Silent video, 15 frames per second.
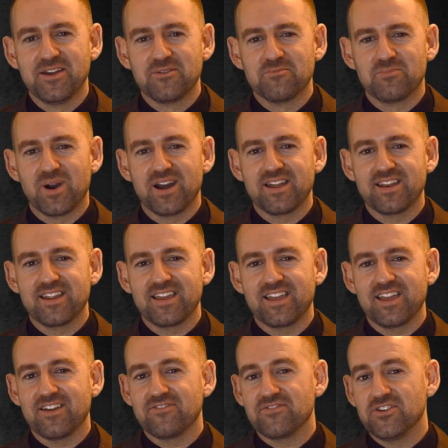But
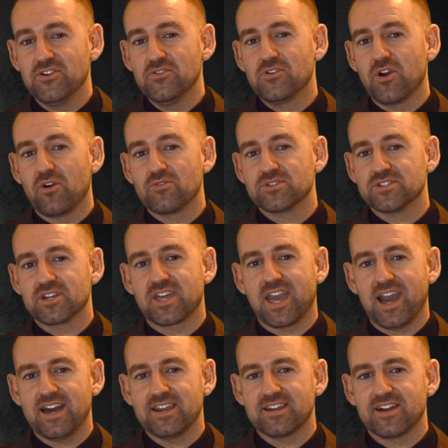if you go to
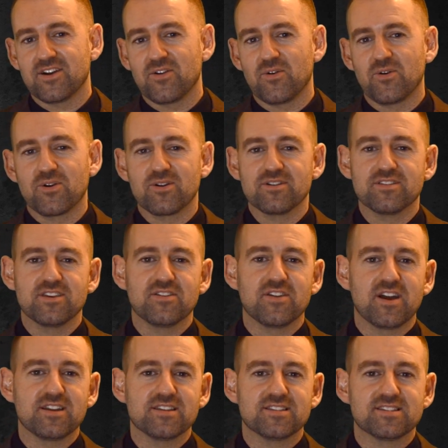Canada or the
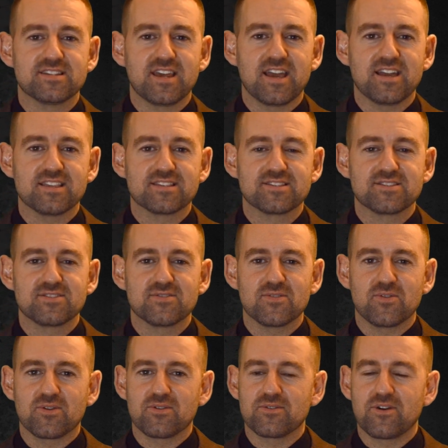United States
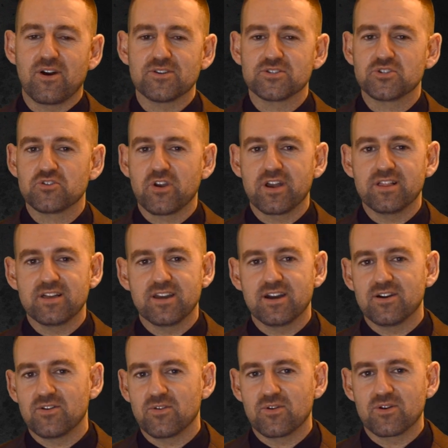or
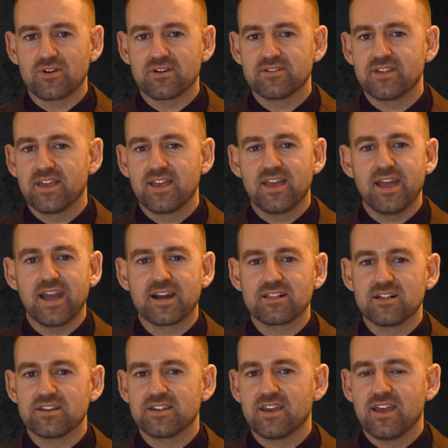Australia or
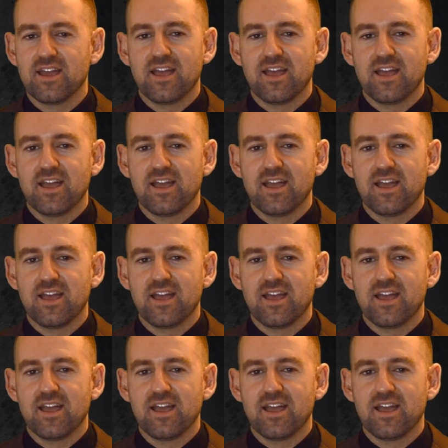England